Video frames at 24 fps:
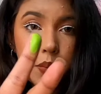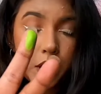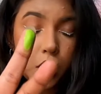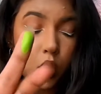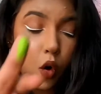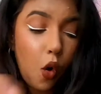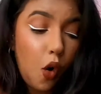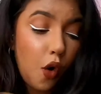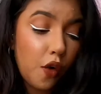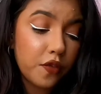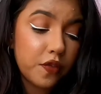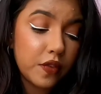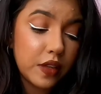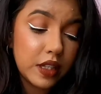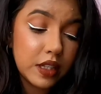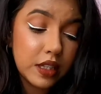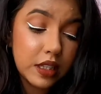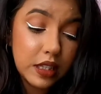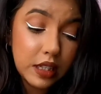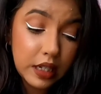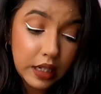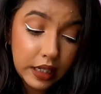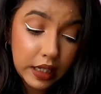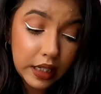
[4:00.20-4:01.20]
payoff is
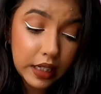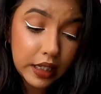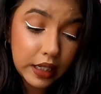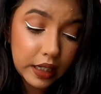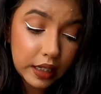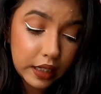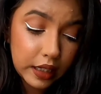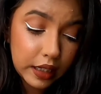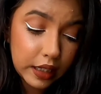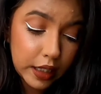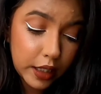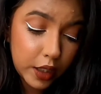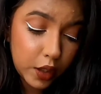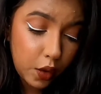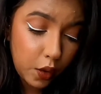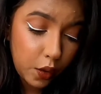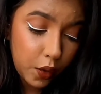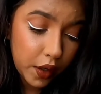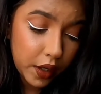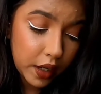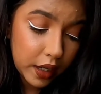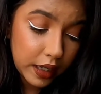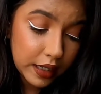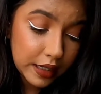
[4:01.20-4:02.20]
really good.